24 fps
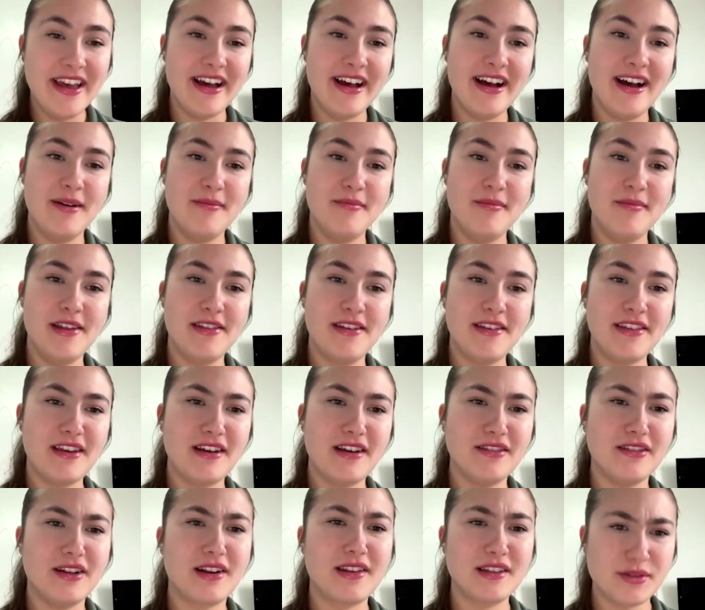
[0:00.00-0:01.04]
I think
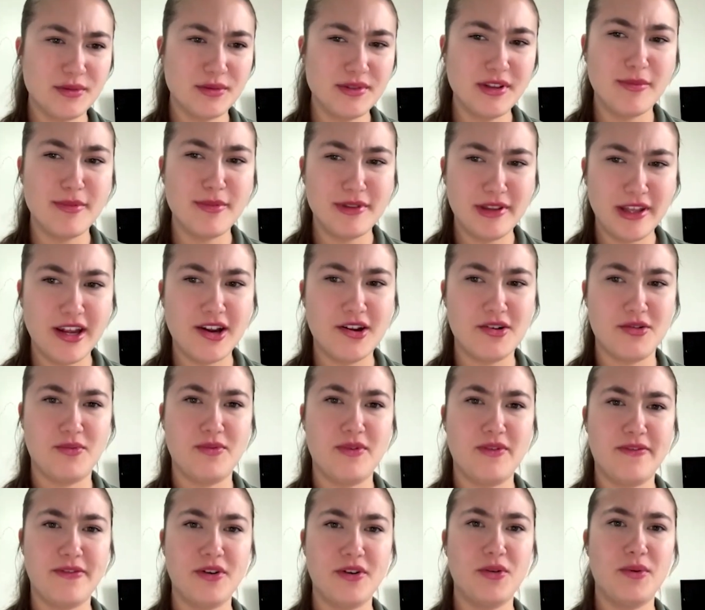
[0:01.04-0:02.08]
a lot of this was up in the air
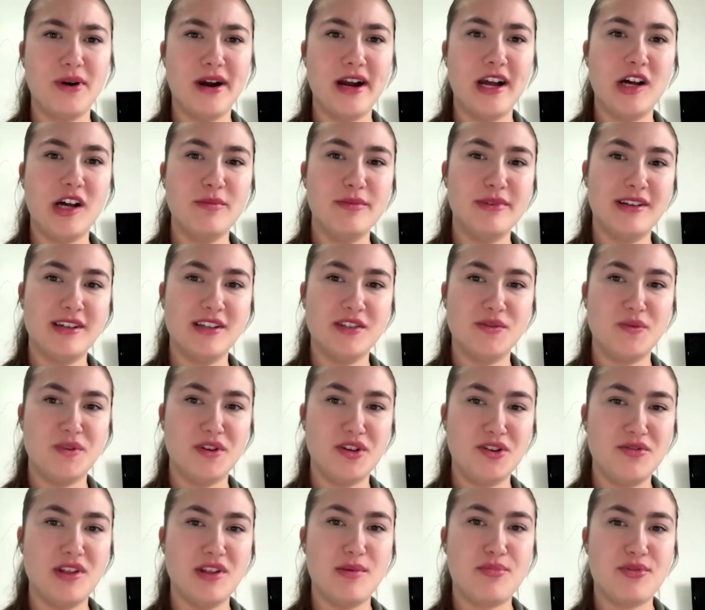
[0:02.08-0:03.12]
for a while because we
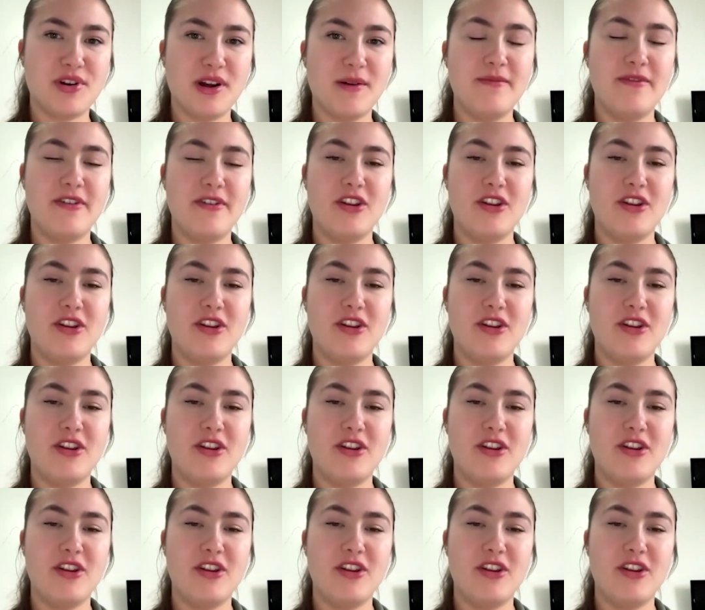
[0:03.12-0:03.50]
knew that Prime